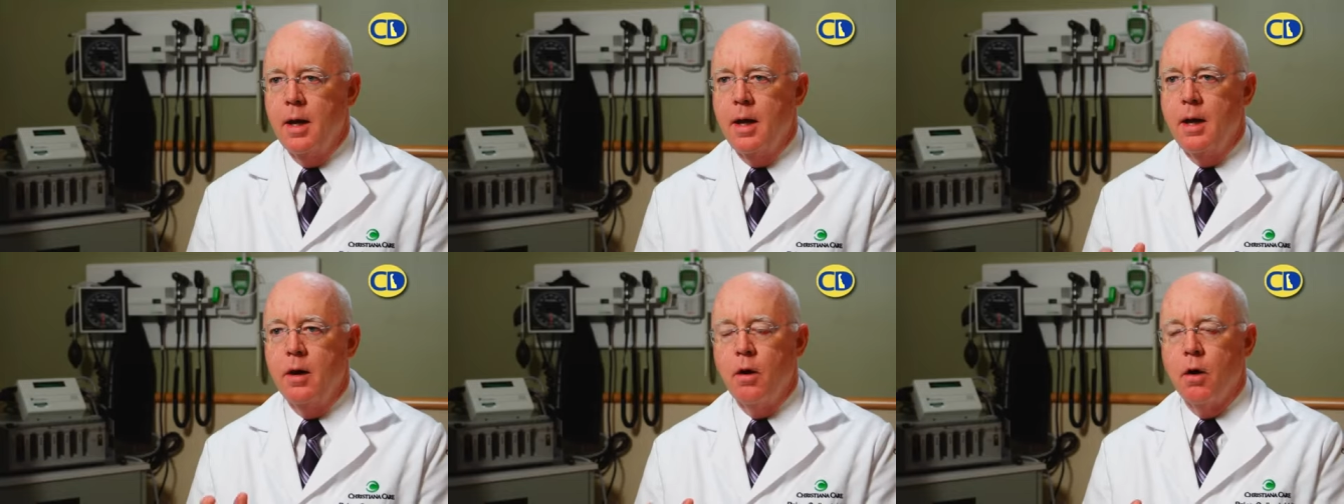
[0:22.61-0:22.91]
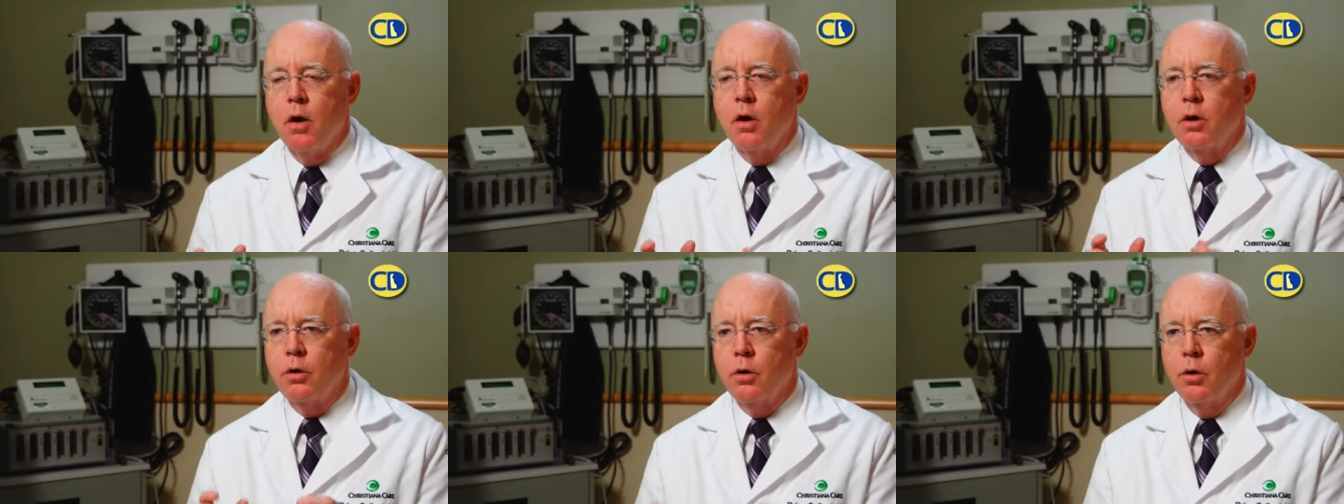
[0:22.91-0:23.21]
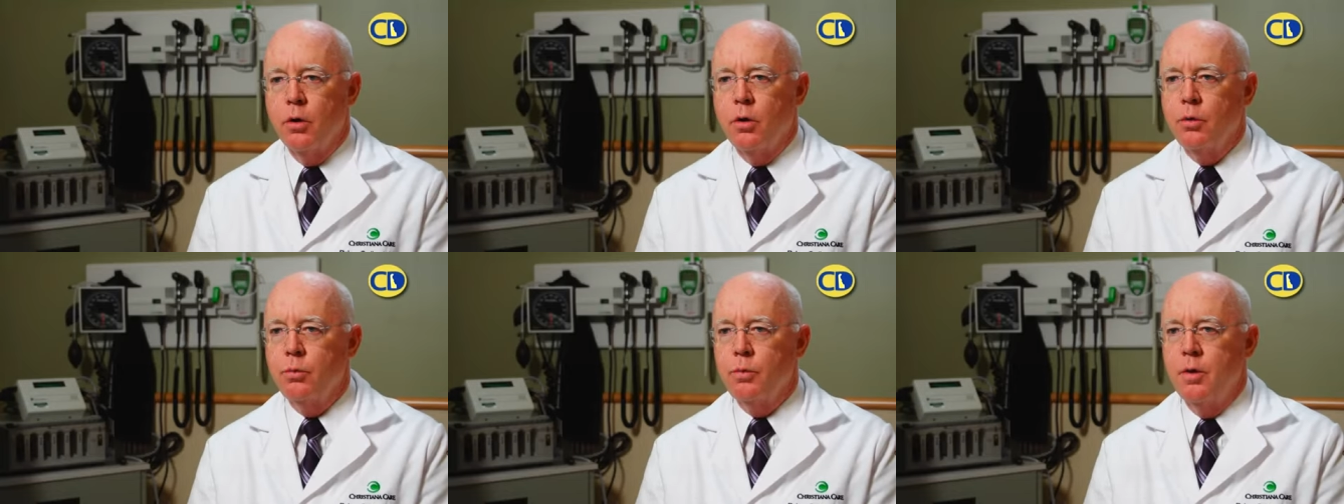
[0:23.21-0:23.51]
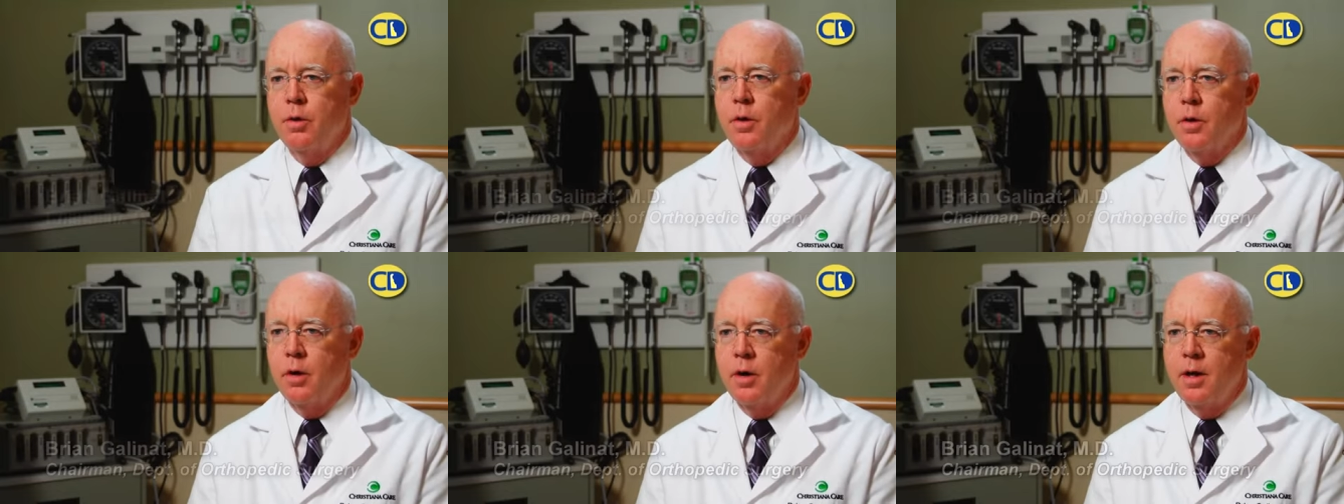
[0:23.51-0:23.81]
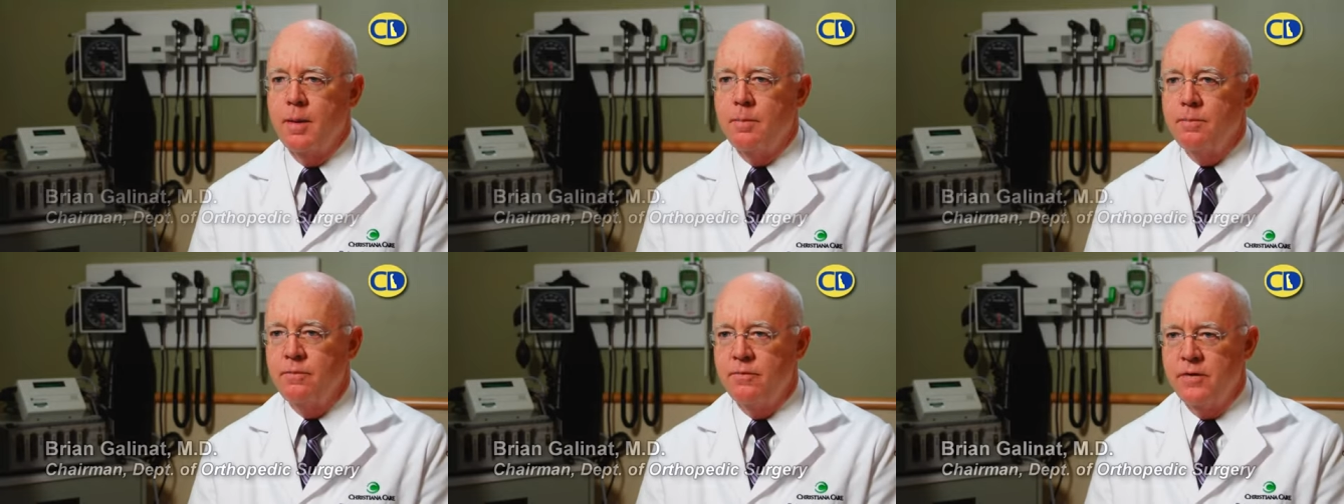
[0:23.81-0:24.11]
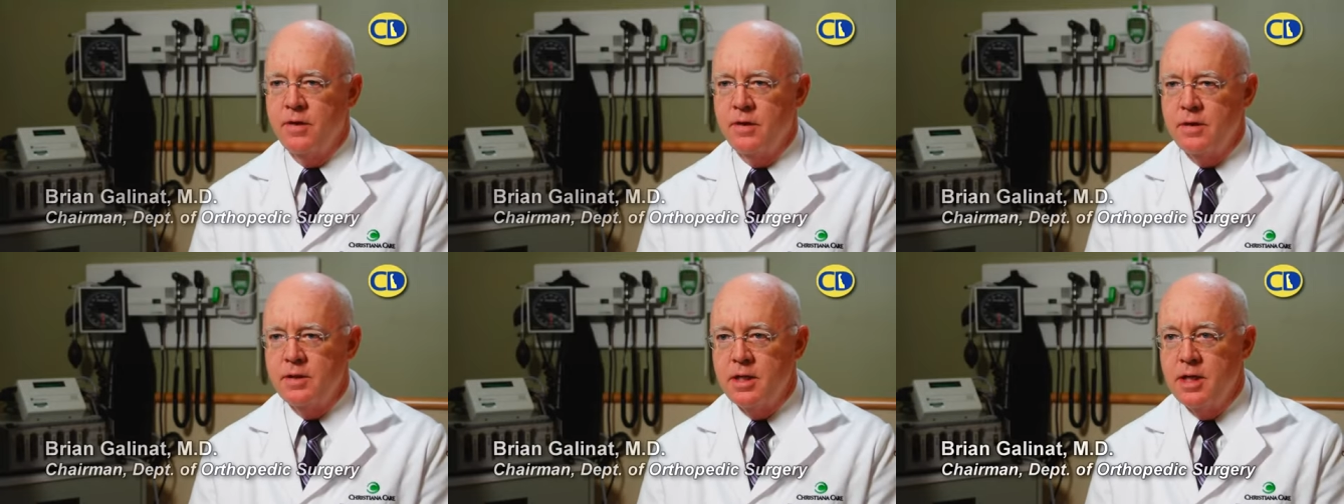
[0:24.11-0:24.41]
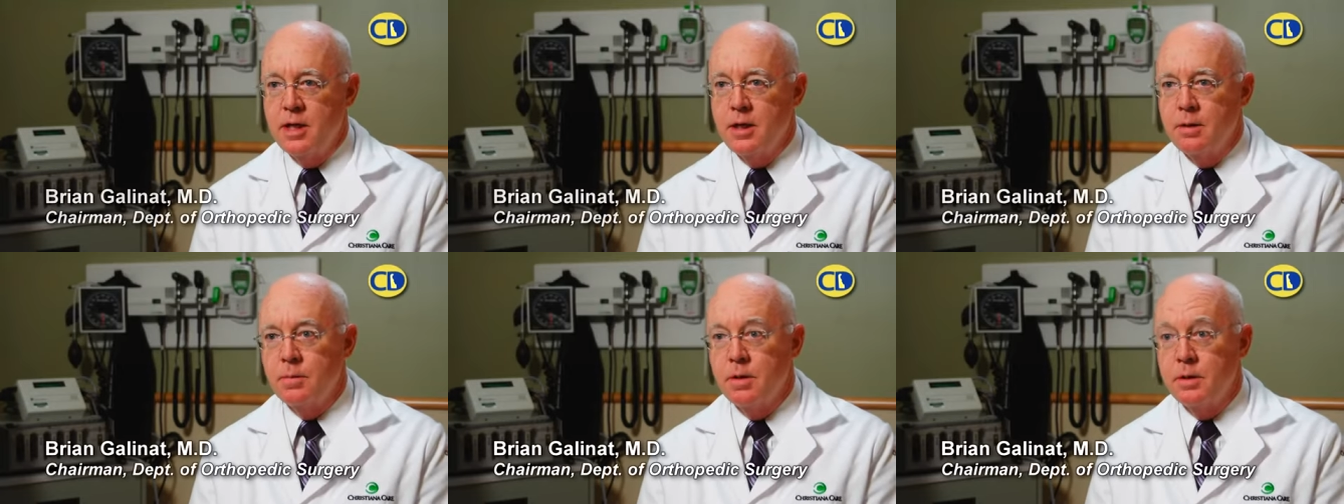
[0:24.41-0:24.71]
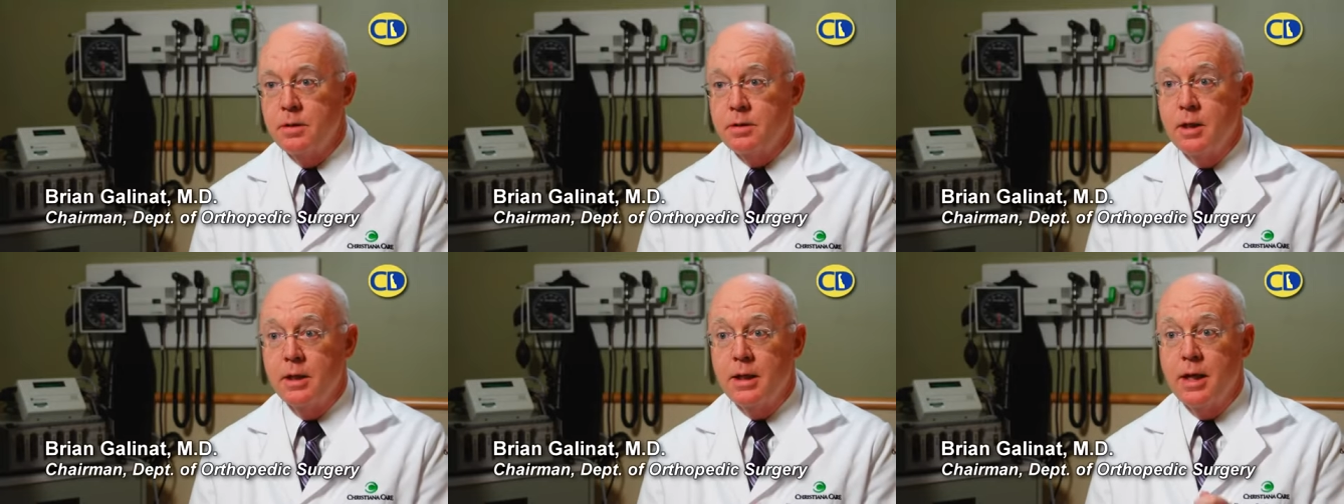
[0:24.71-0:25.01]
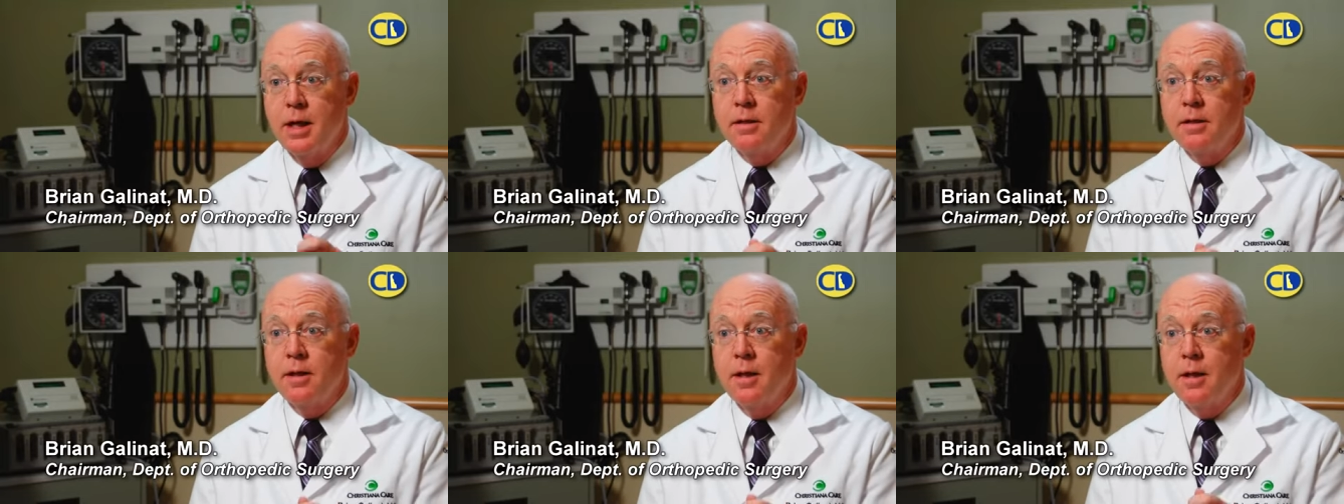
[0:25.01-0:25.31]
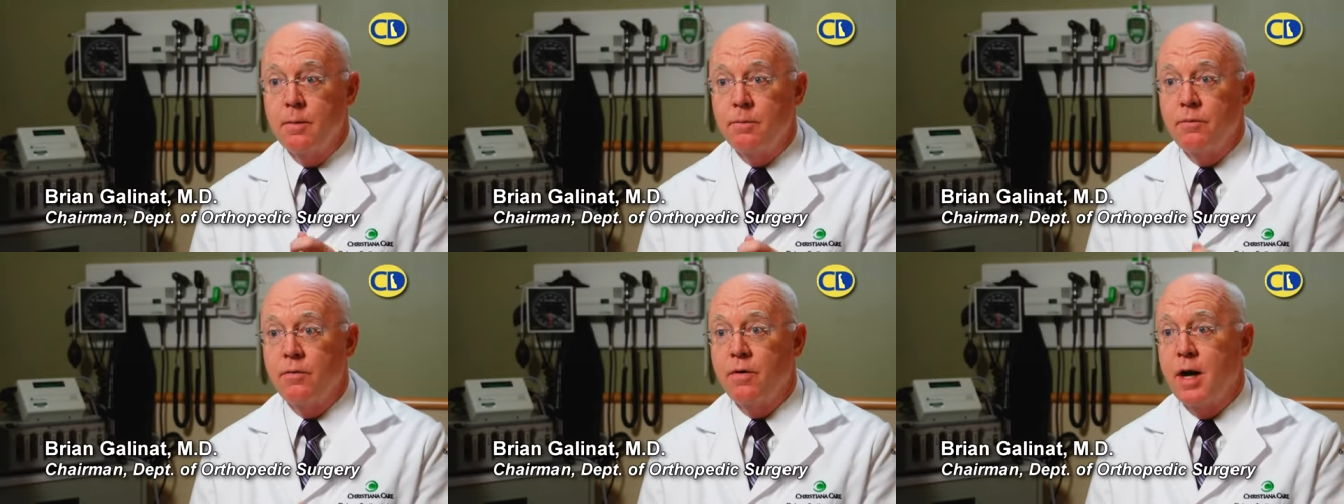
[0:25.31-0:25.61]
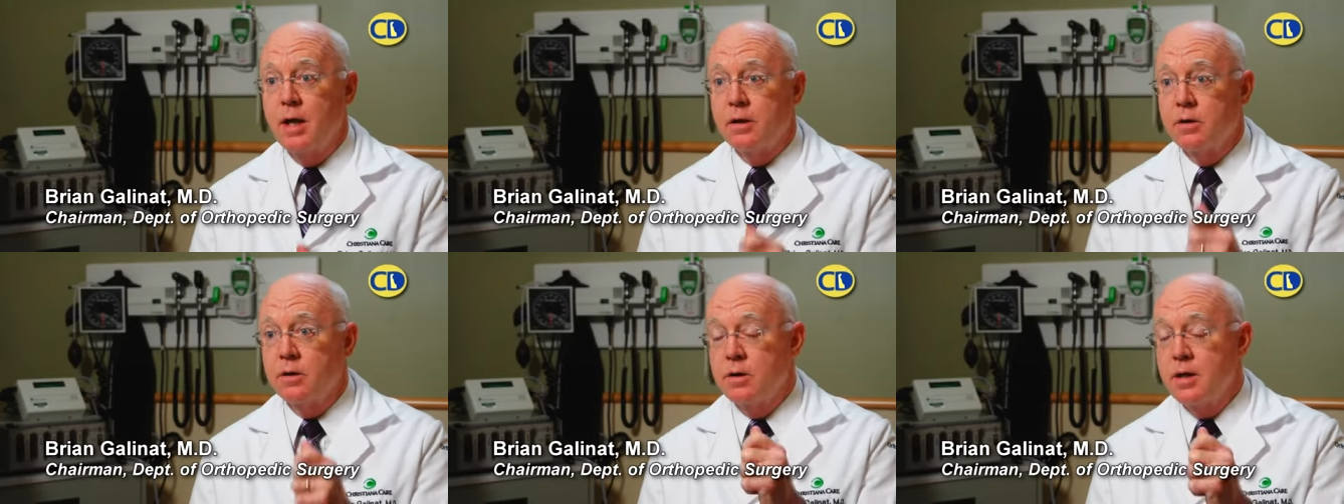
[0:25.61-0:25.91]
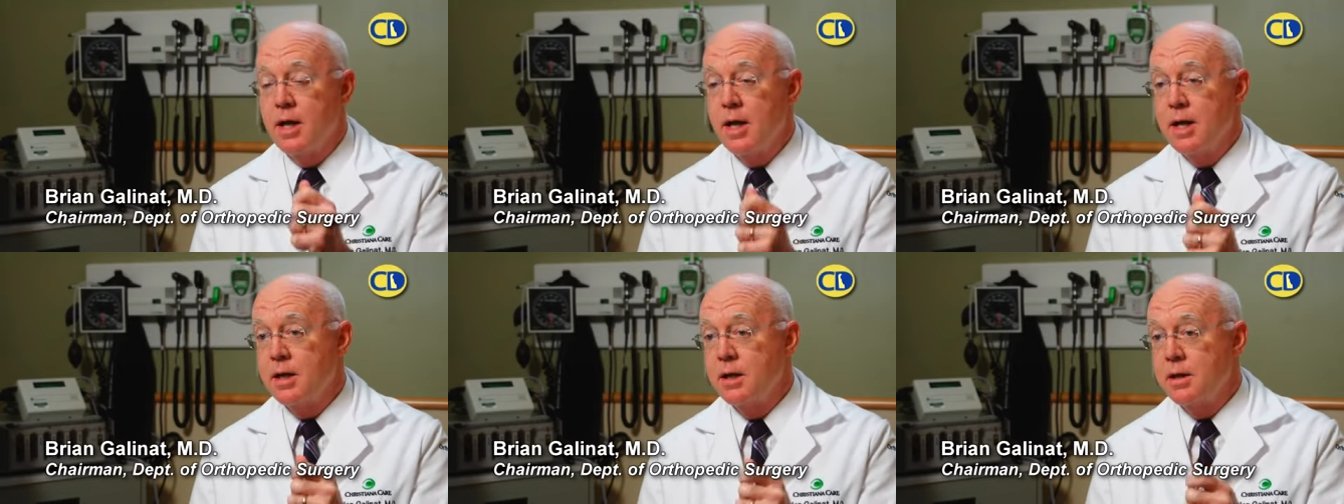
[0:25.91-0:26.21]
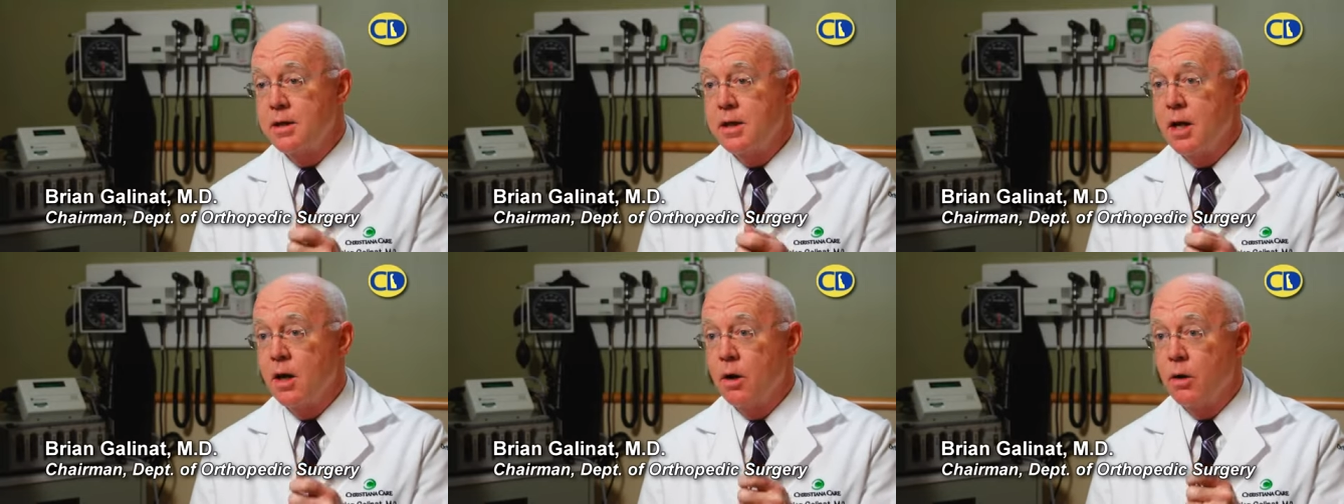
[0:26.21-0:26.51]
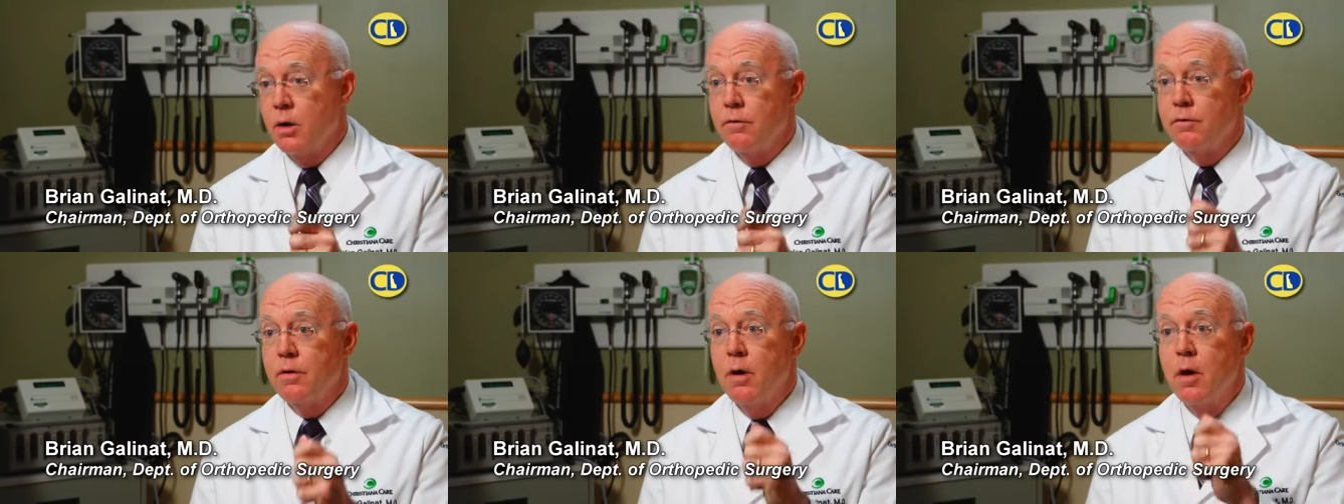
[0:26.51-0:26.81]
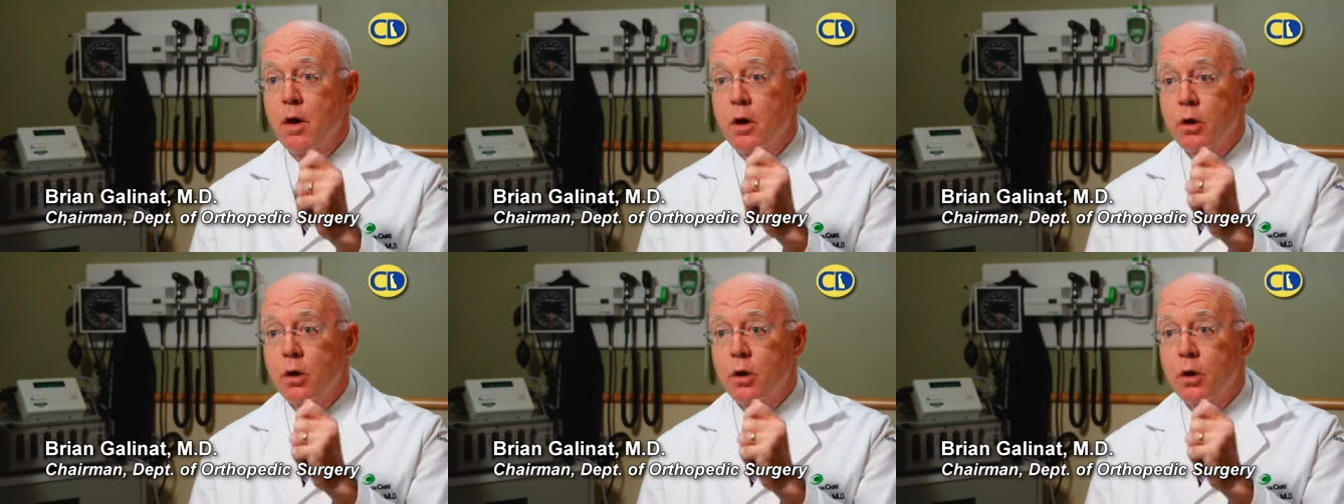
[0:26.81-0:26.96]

And our goal with our Hip Fit team is to get the hip fracture taken care of